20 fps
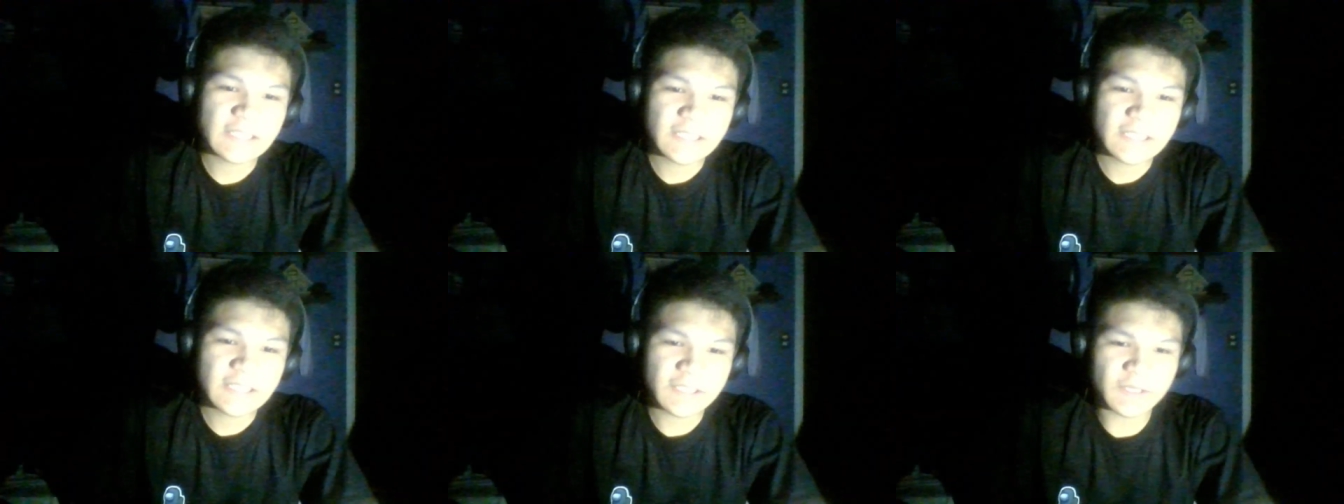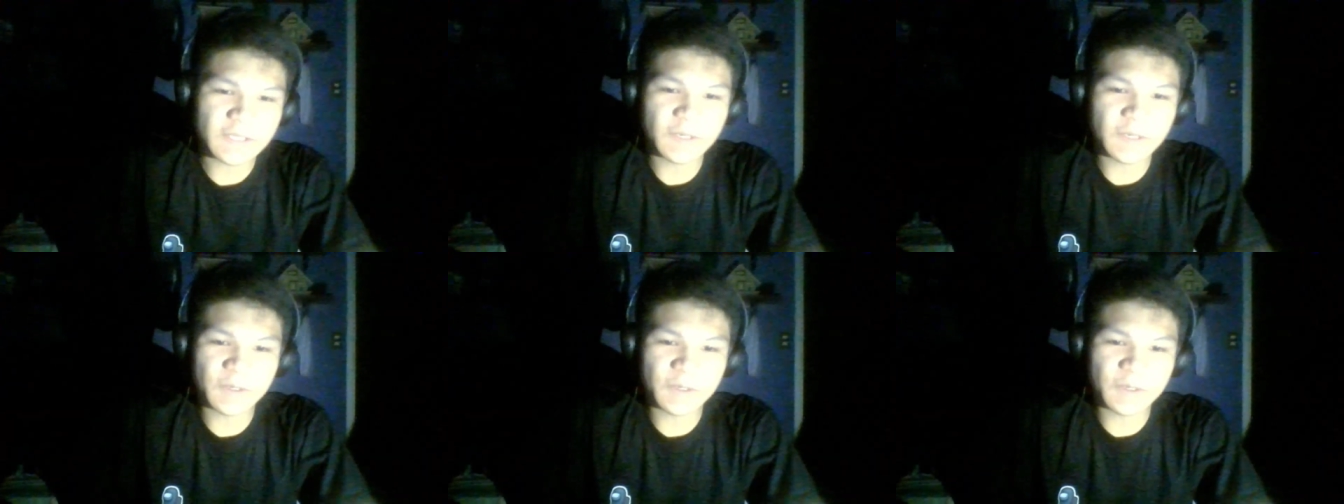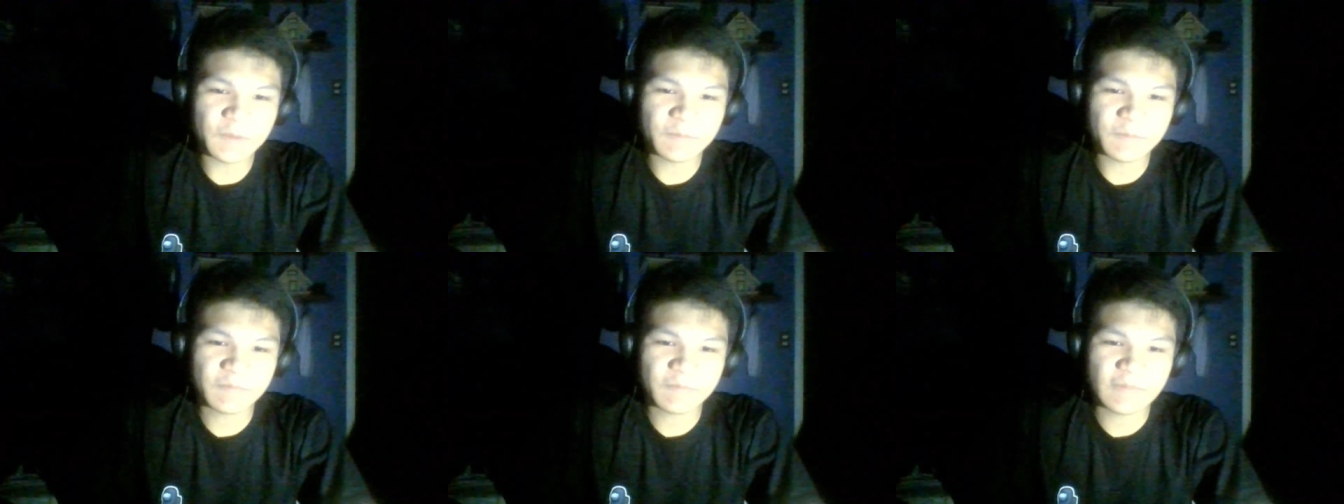
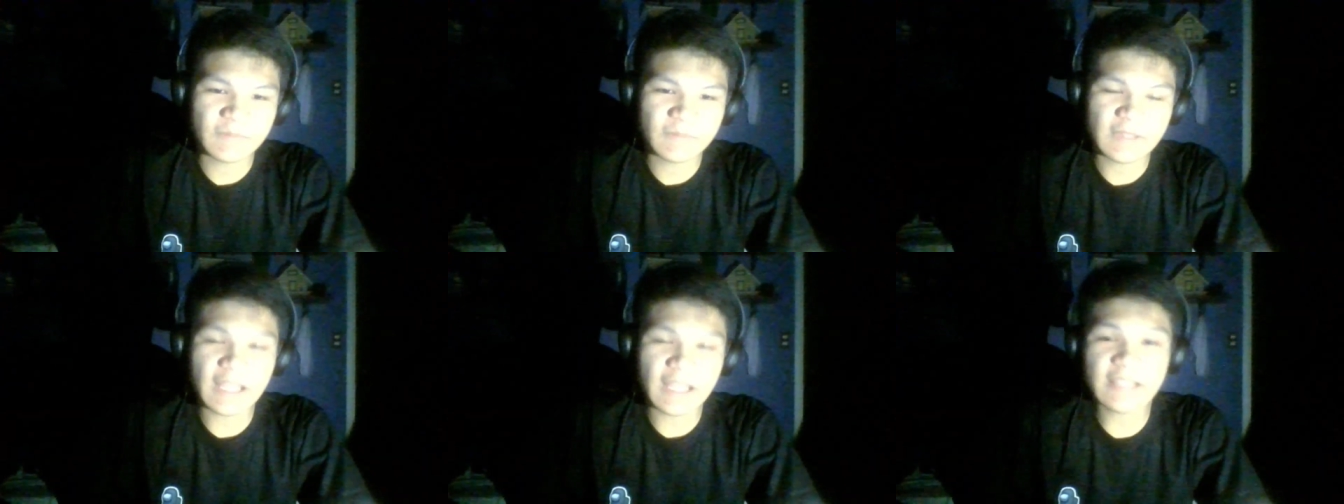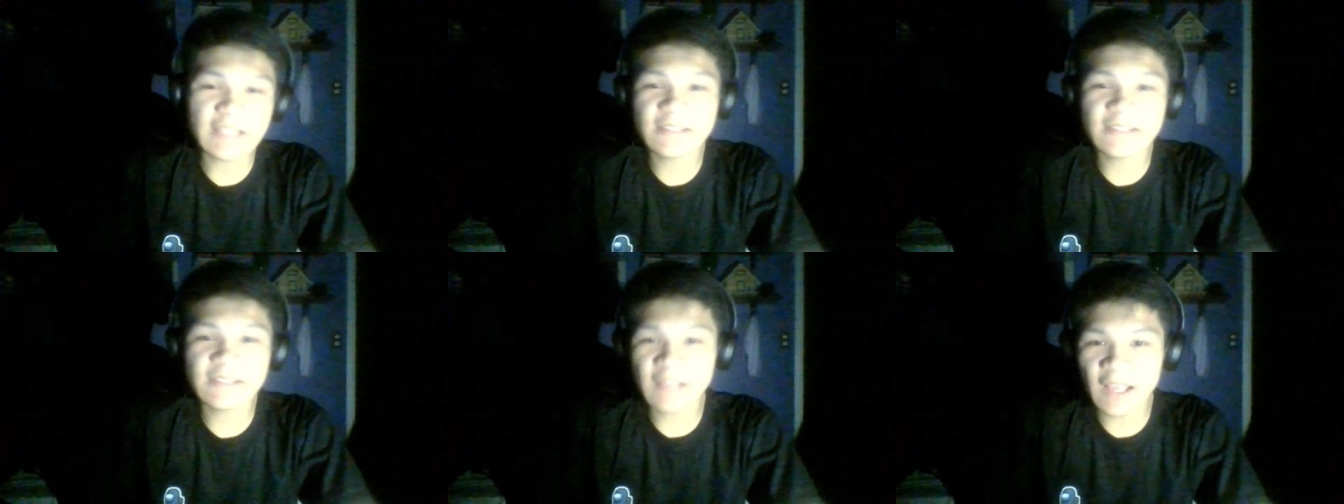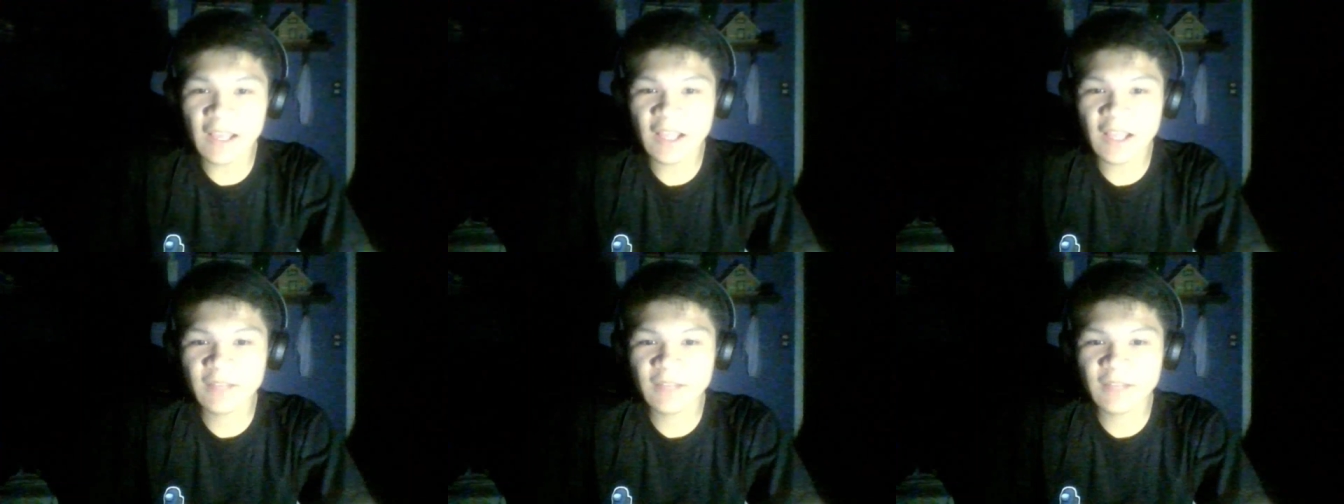So, that is
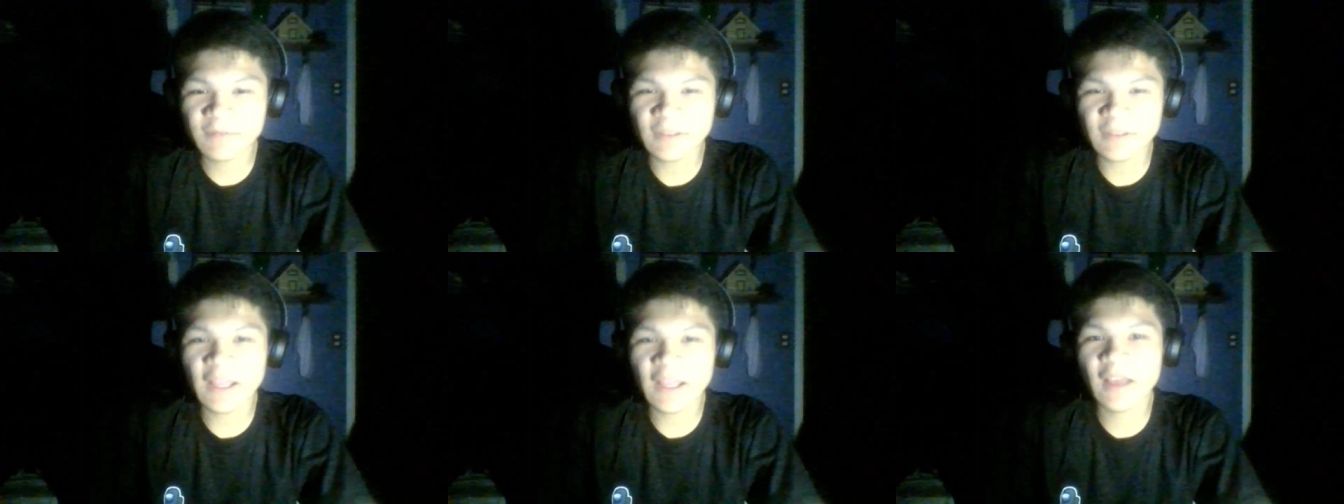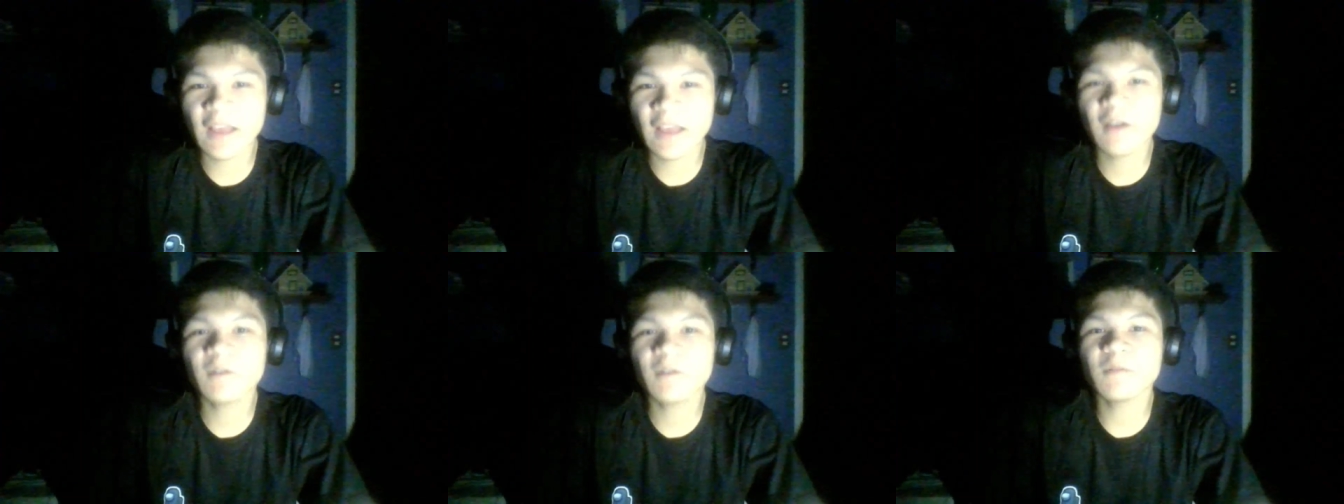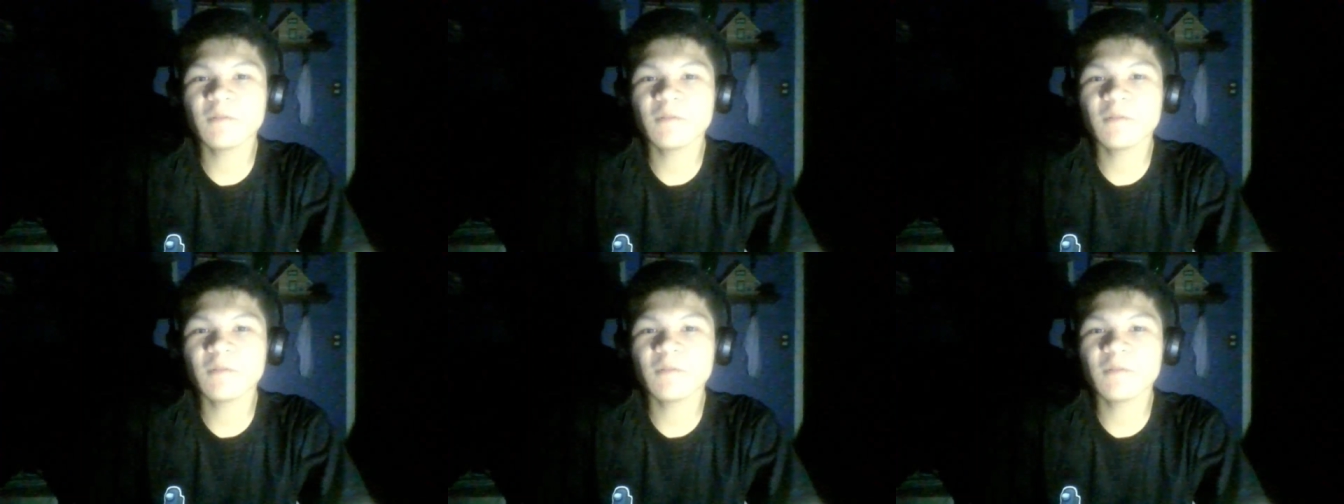all for now,